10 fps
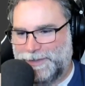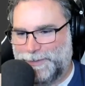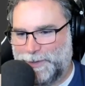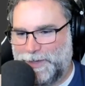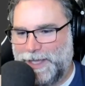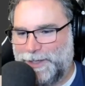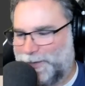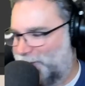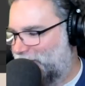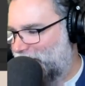Thank you
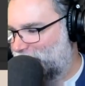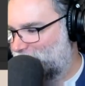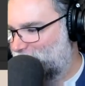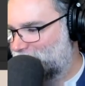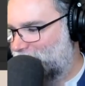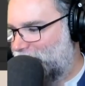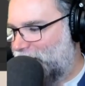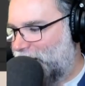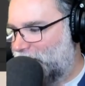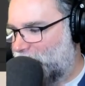very much.
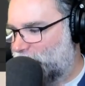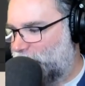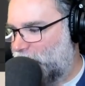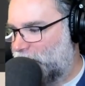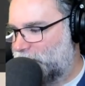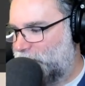And then on false,